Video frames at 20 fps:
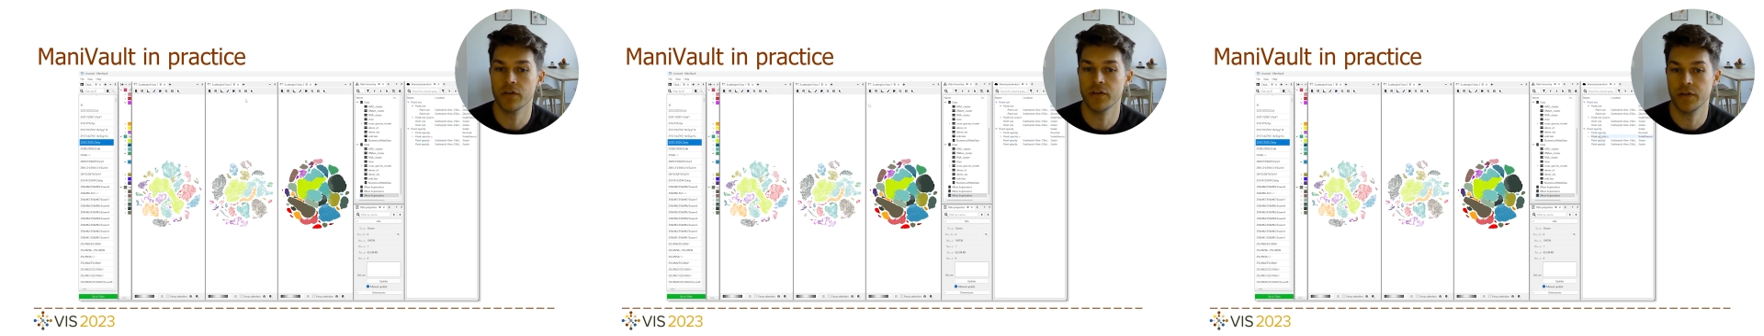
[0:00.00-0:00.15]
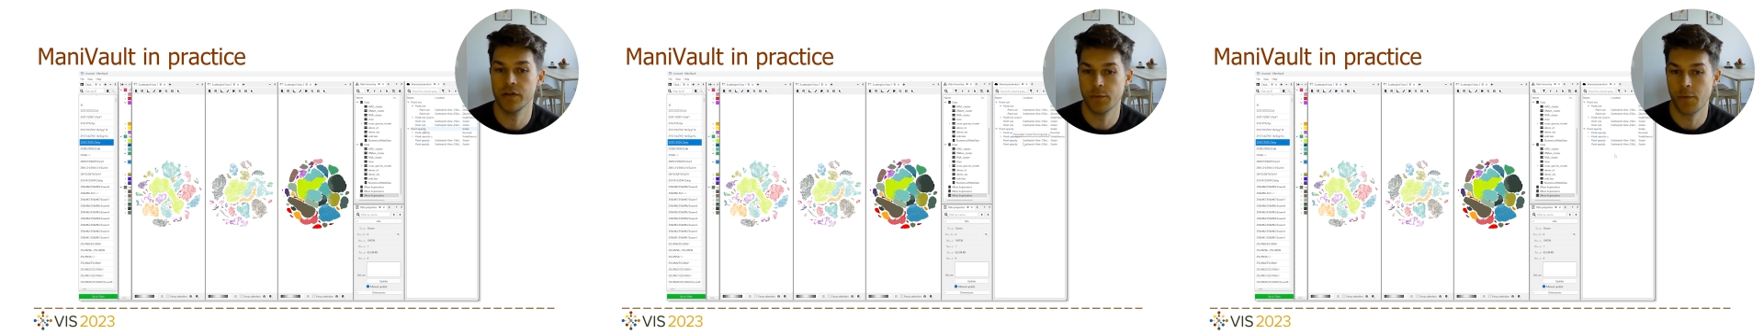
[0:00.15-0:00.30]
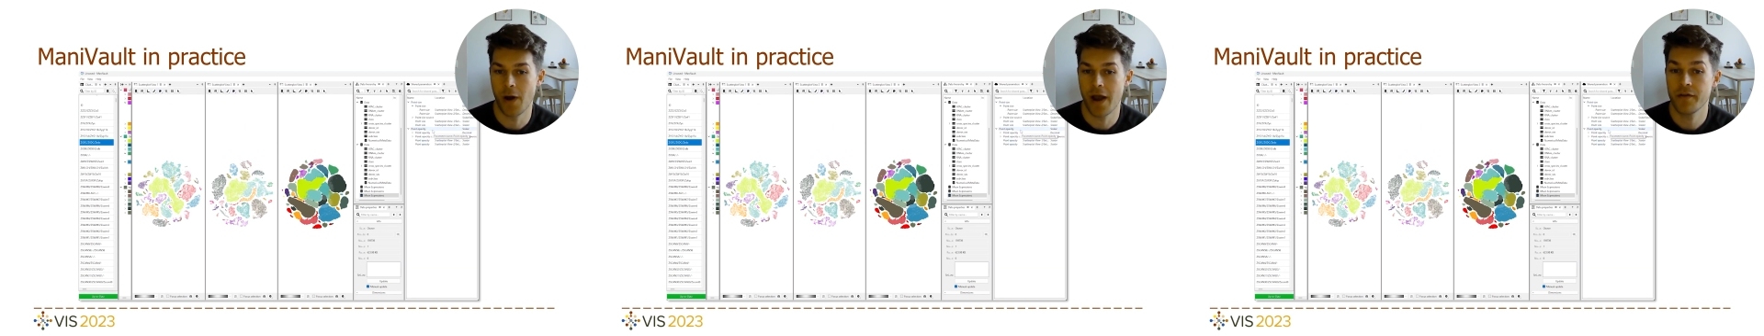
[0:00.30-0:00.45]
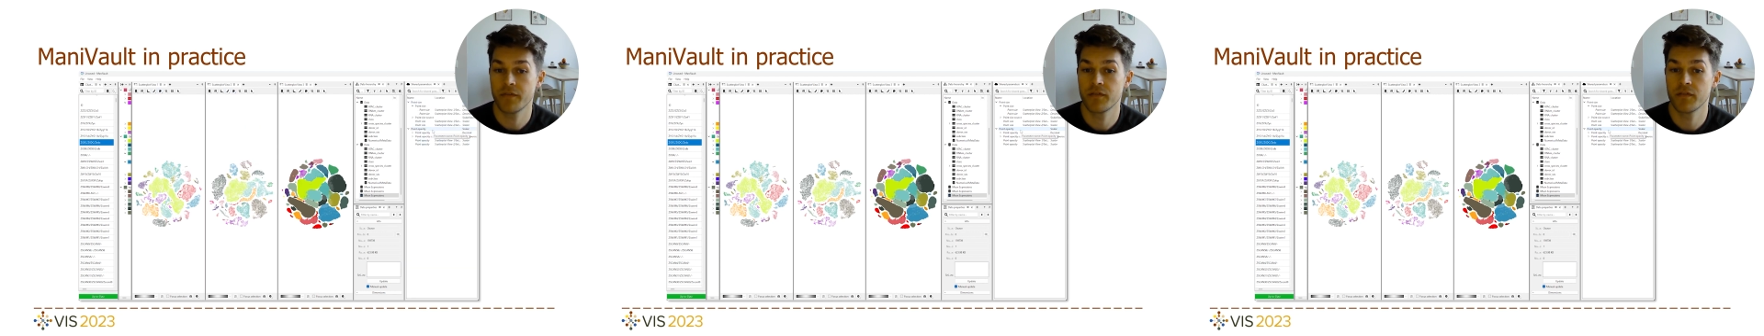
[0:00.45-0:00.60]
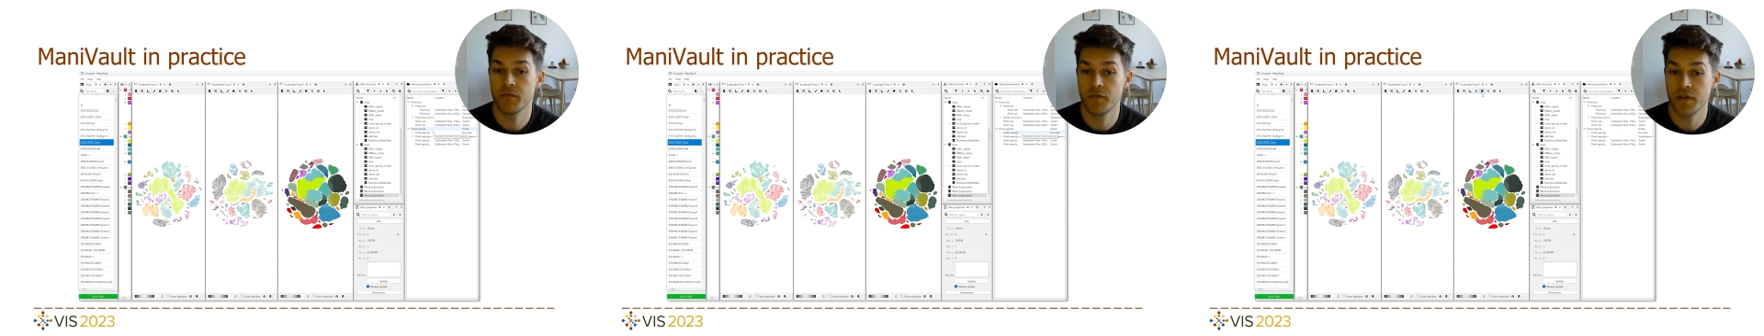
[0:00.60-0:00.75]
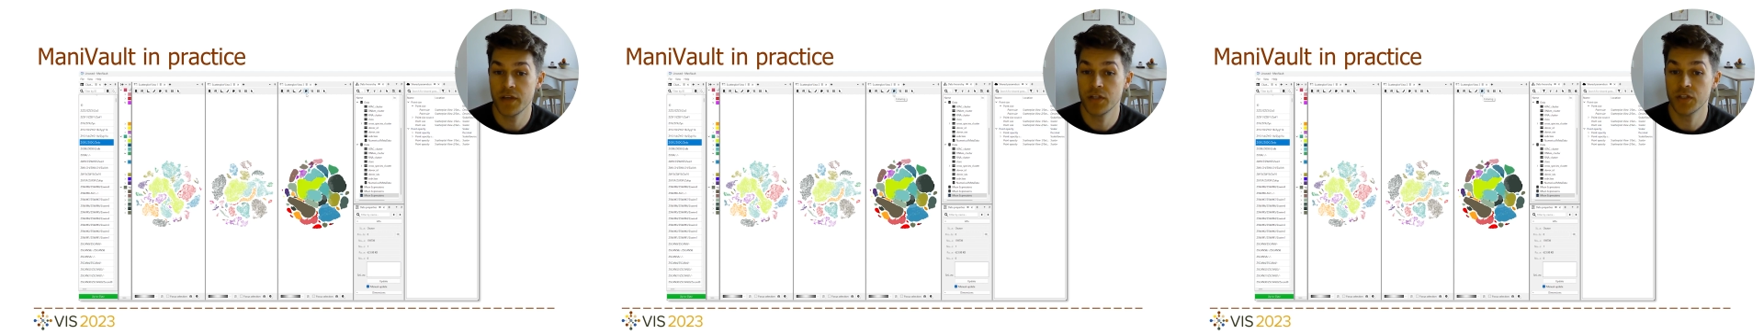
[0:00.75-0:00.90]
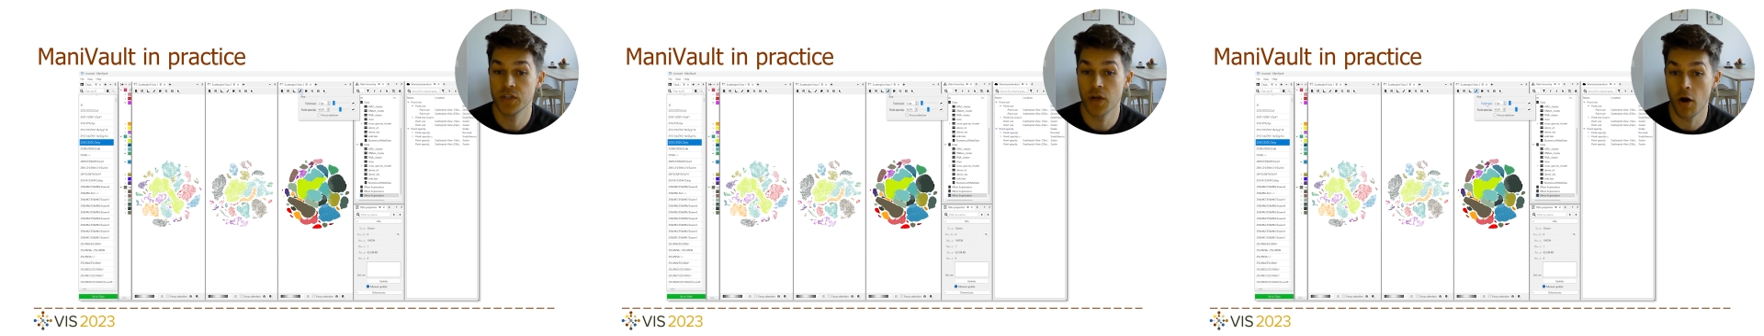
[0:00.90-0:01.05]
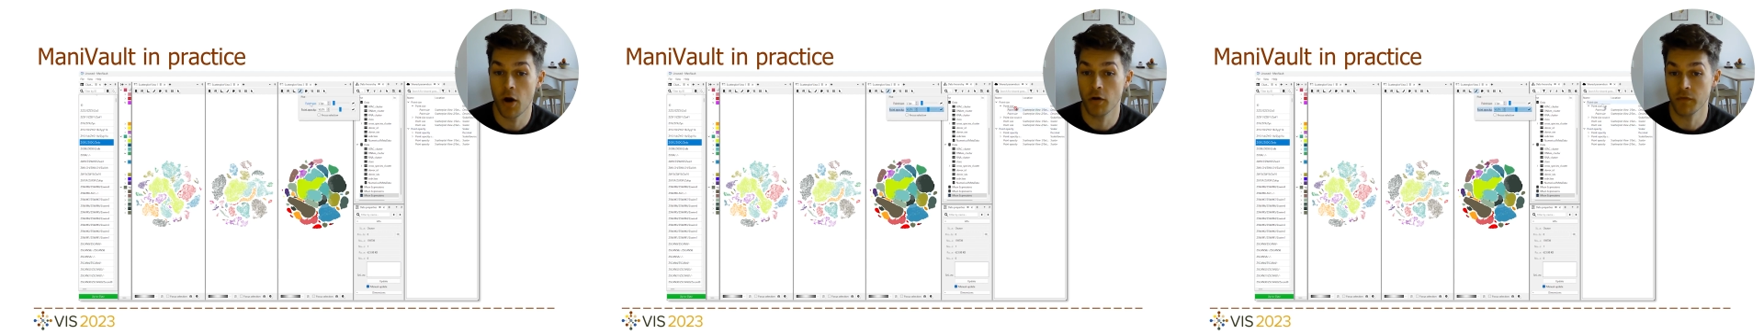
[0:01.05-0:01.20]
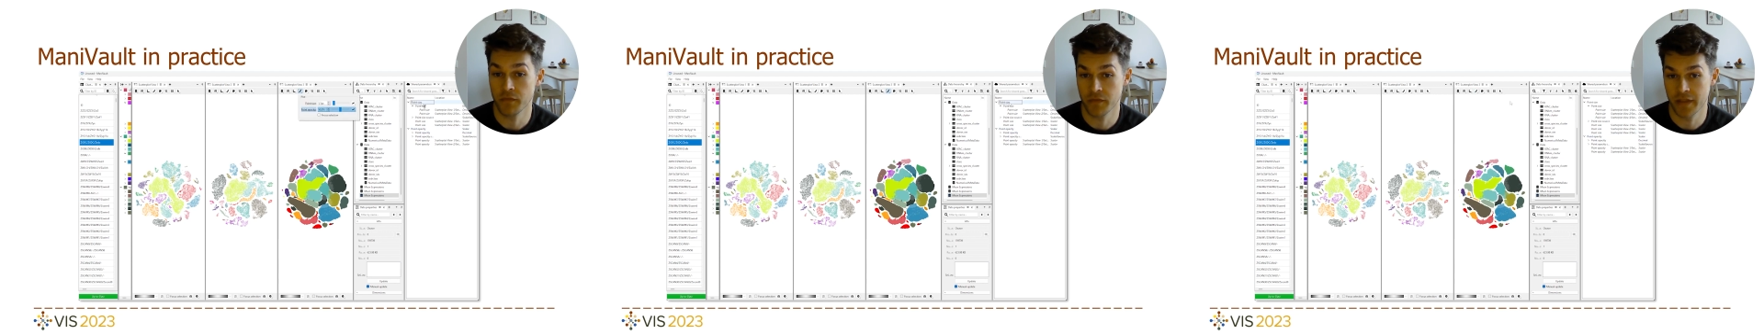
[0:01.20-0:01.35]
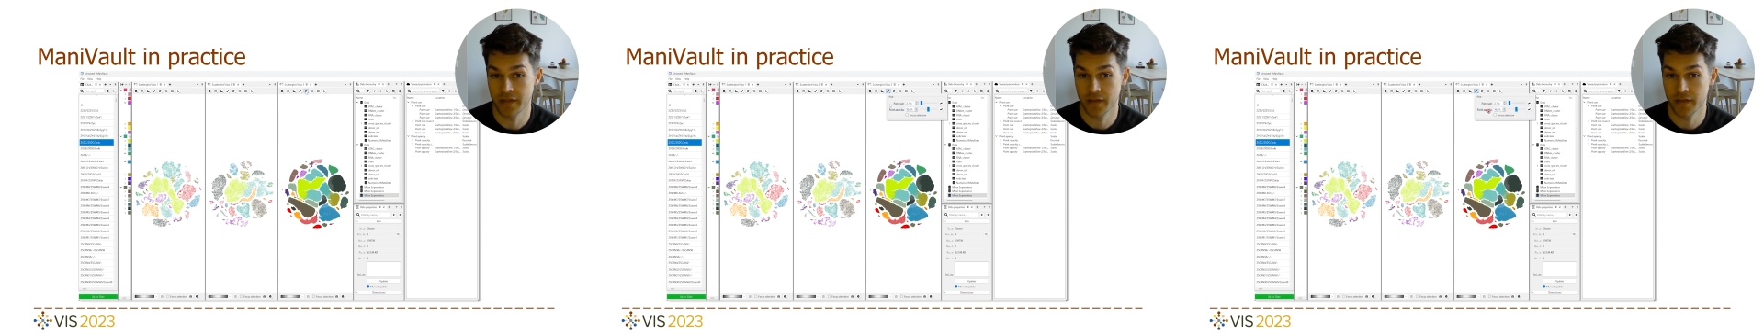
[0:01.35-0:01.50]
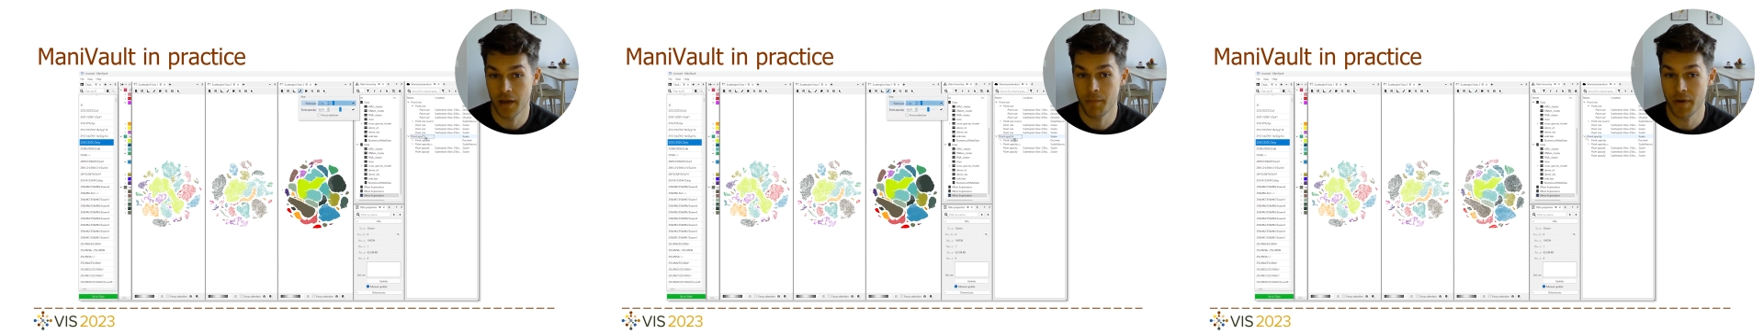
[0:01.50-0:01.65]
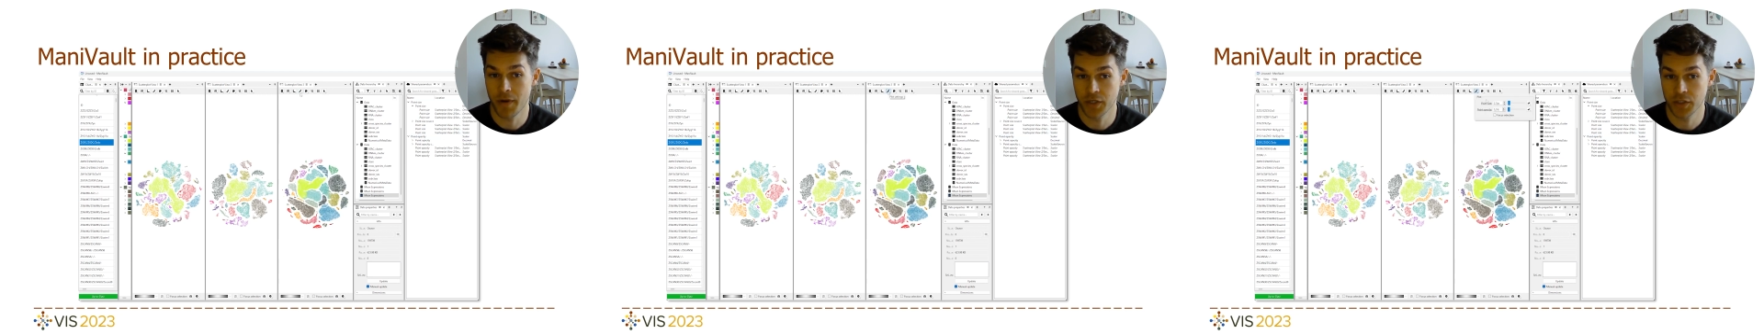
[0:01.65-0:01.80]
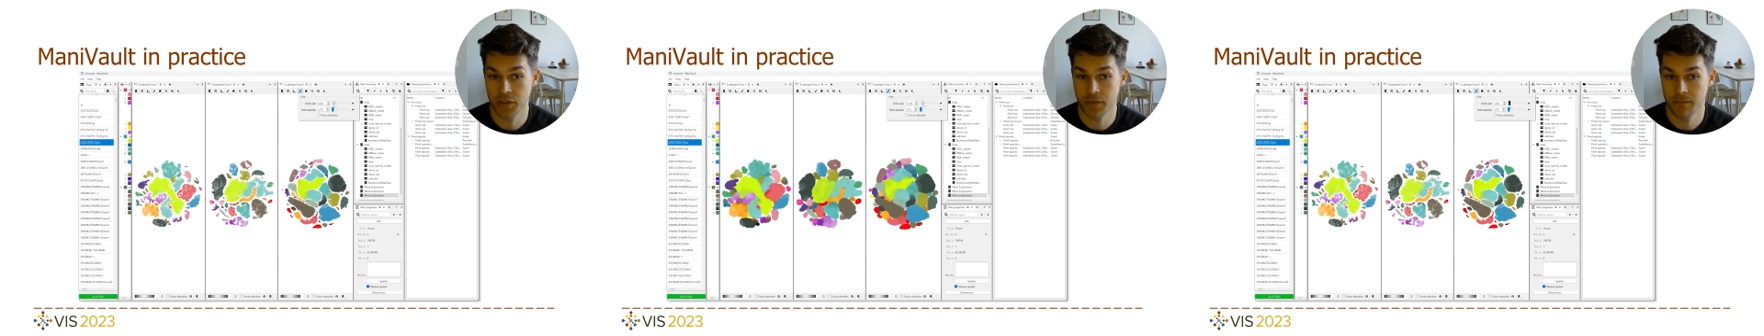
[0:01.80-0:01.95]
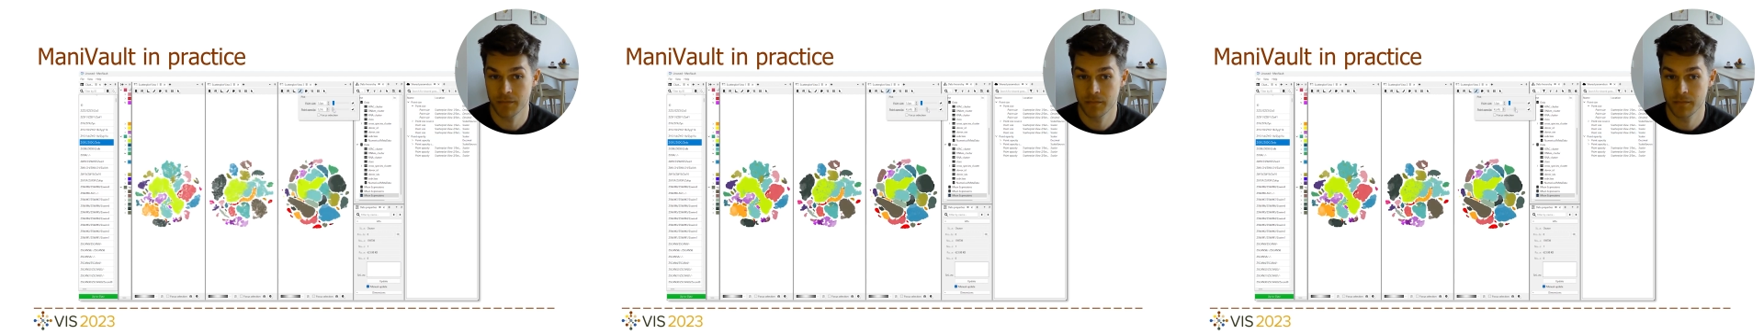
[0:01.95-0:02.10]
derived feature of that dimension.